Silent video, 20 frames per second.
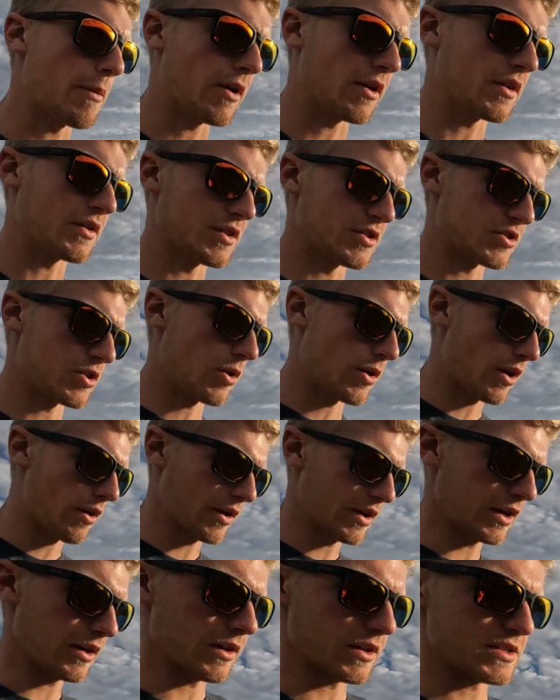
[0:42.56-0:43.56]
I'll get the drone
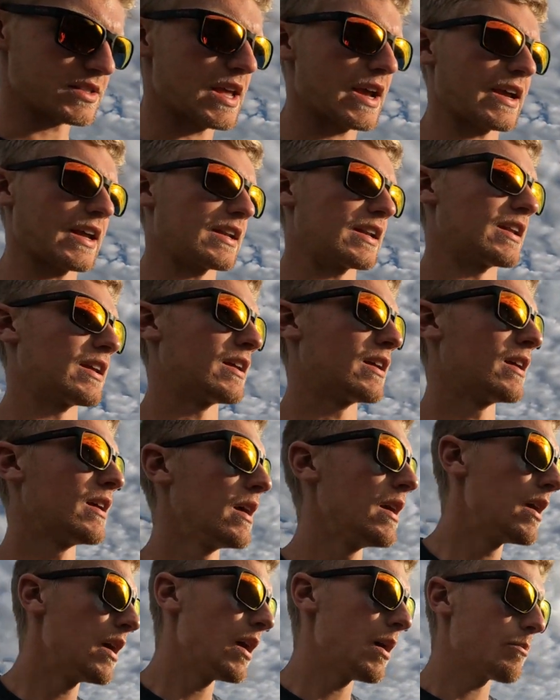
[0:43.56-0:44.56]
out here in a second.
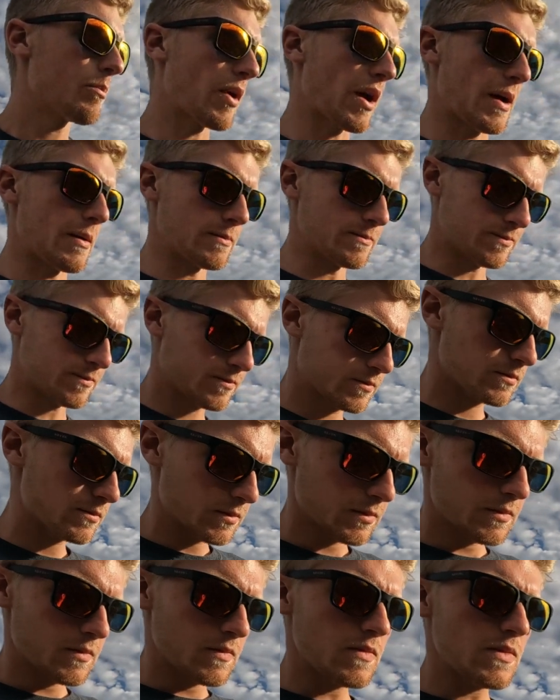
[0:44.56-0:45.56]
But
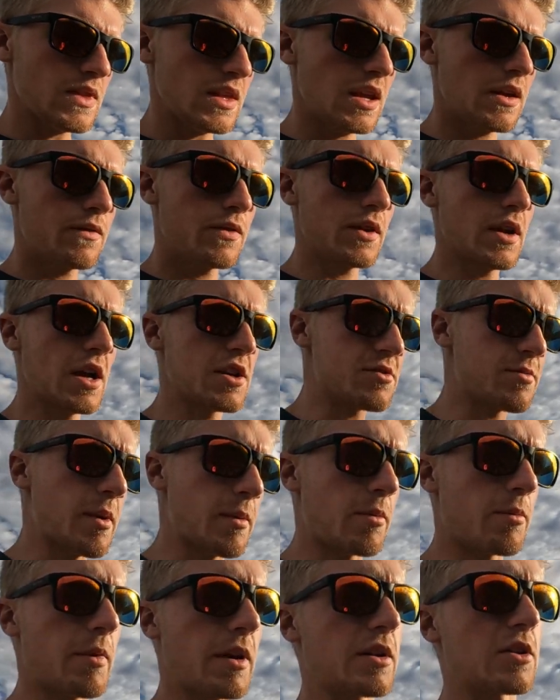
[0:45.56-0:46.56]
if you guys
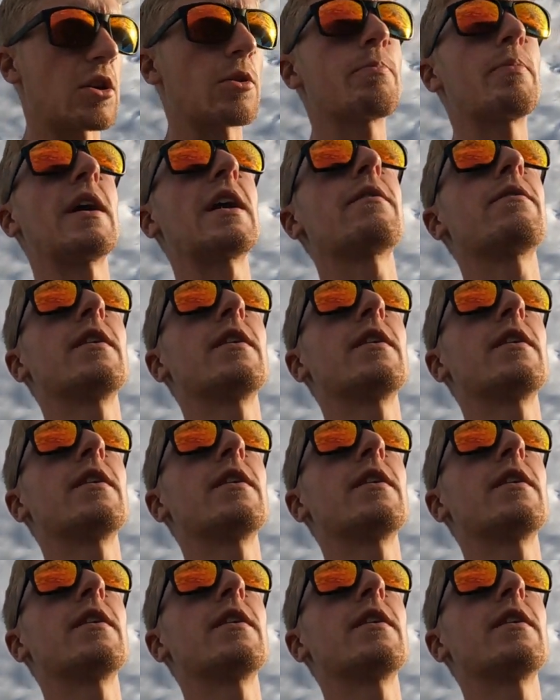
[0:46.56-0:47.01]
remember my dirt bike